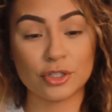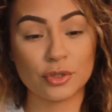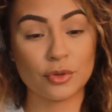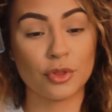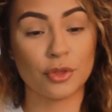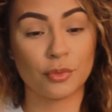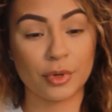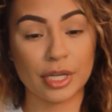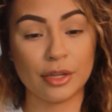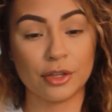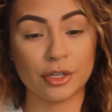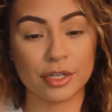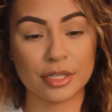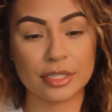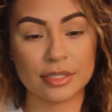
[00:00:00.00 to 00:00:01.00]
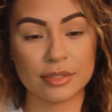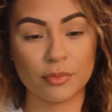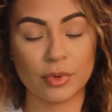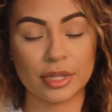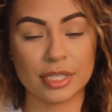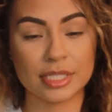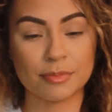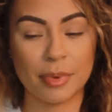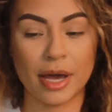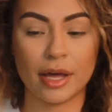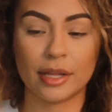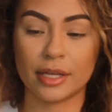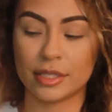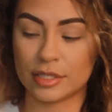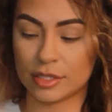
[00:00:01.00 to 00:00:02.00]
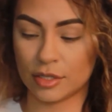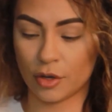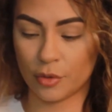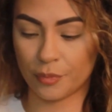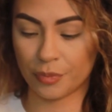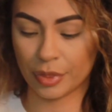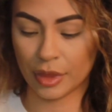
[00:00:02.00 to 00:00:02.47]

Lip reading: 2 or 3 looks with this palette. So